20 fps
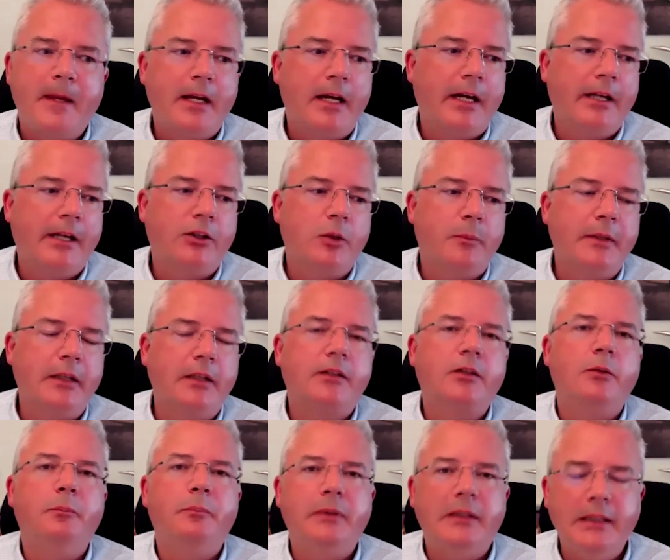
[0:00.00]
and it could be a
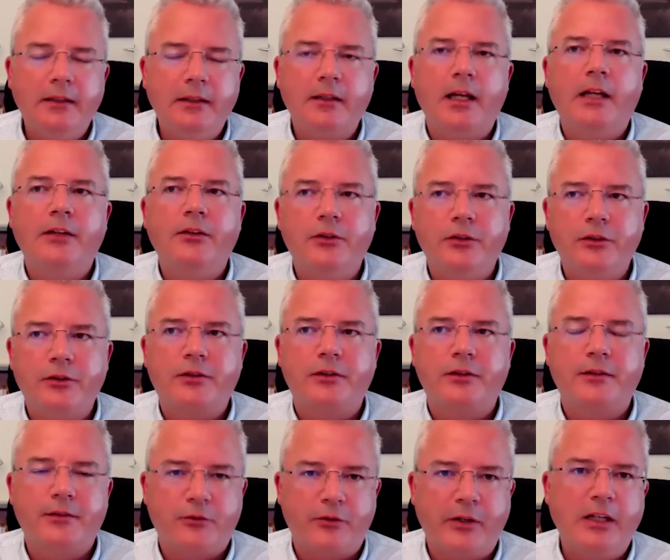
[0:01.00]
complete and utter
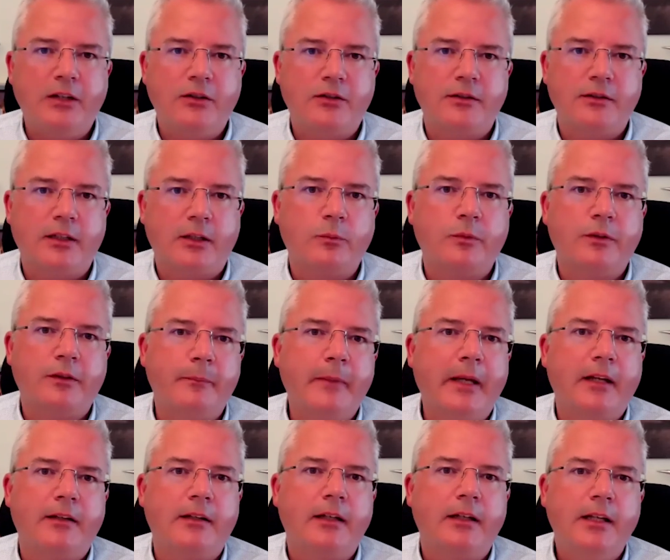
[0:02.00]
stranger that I would have
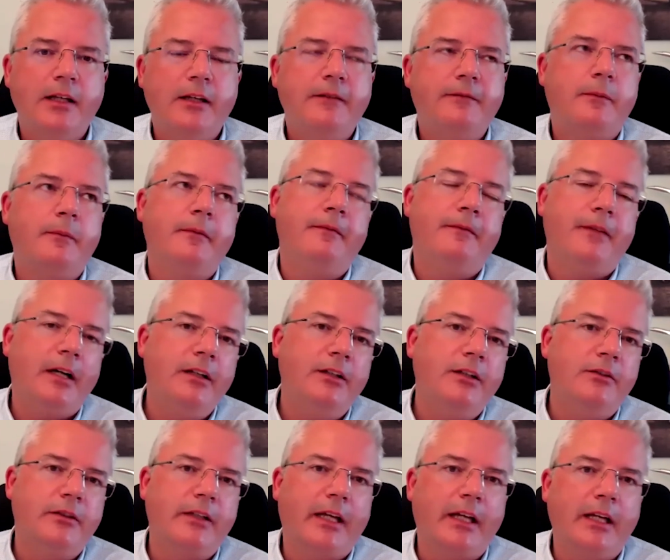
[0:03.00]
met from a very
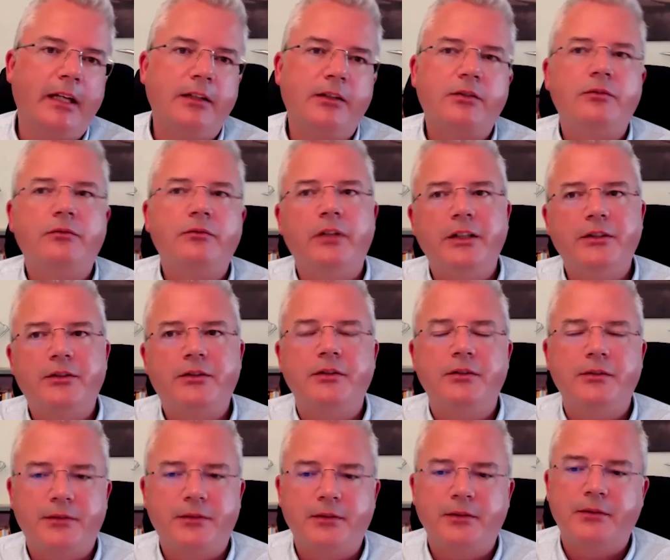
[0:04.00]
young age right
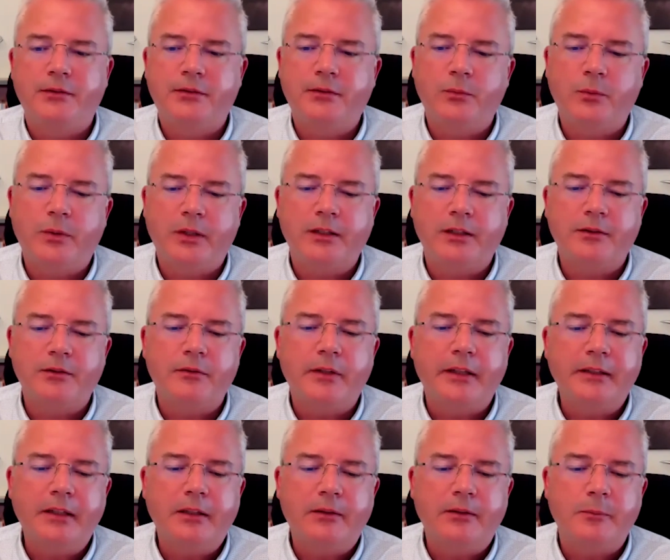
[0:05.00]
through to what I do
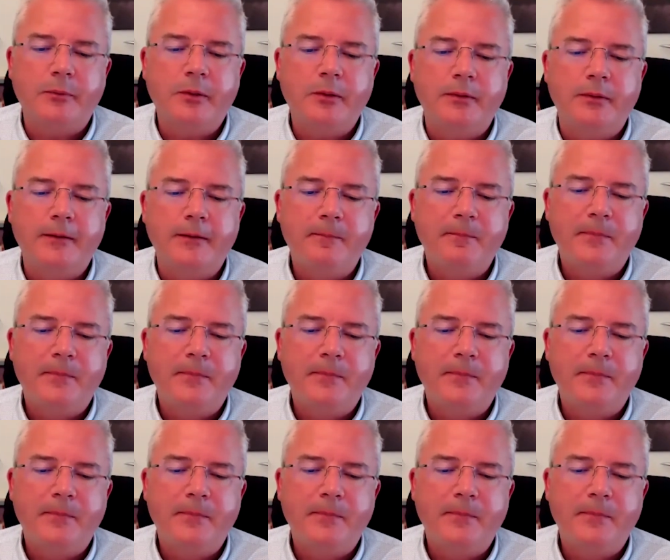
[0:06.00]
right now at the moment.